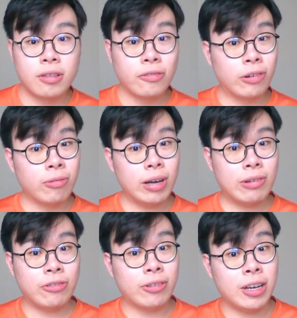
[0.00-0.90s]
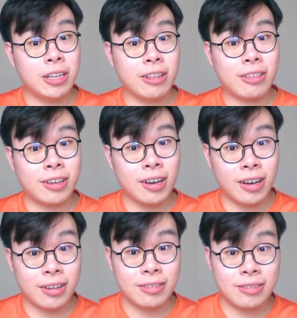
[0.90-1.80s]
from what we've already
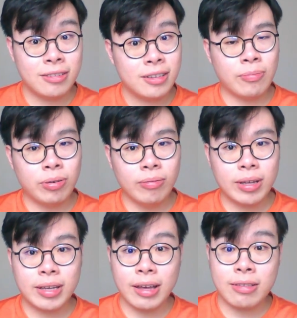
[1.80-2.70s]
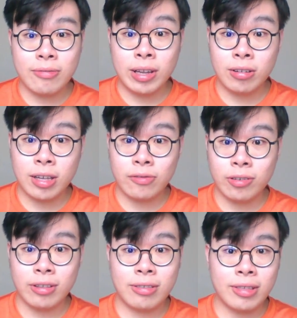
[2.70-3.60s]
discussed, you can probably guess that we're looking
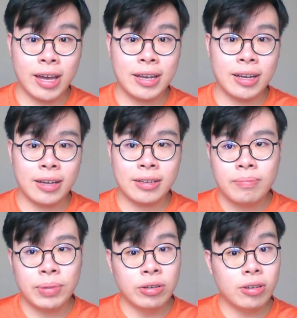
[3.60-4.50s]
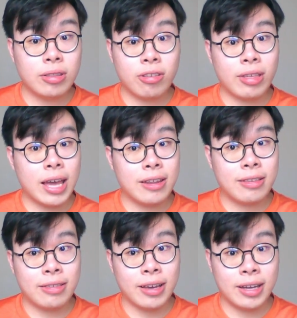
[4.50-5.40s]
for a sideline, but not just
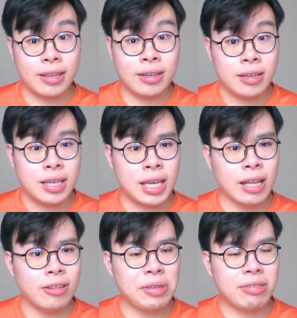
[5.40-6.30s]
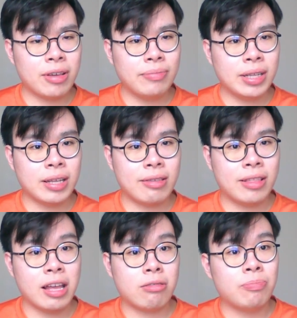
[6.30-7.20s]
any sideline. It had to be something
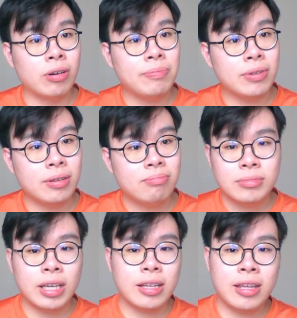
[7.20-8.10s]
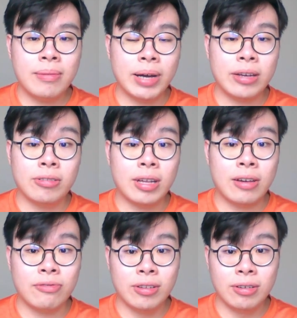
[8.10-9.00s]
that's less popular that he might not
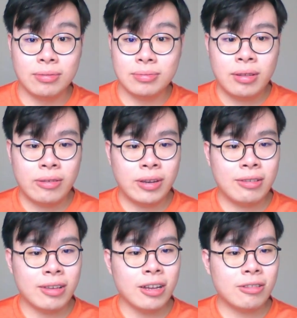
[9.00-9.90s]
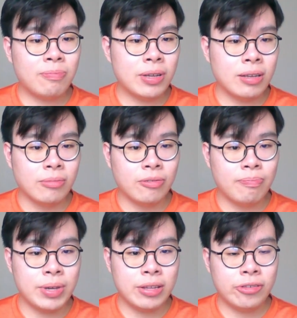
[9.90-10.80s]
have known. So he decided to play the
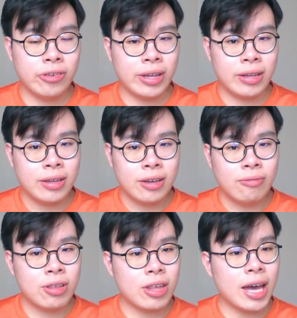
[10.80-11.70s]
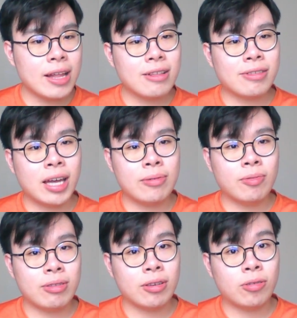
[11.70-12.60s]
move b3, which at the
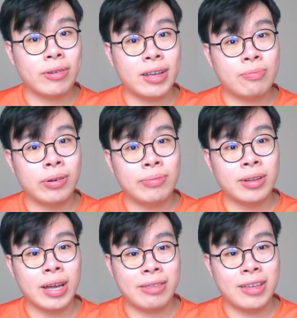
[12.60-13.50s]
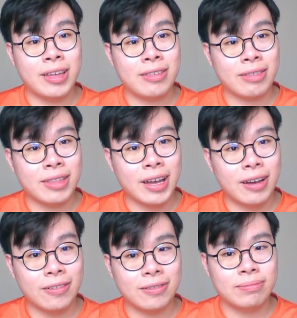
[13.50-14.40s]
time wasn't quite as popular as it is
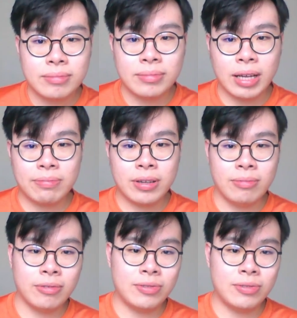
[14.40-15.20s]
now. Black played move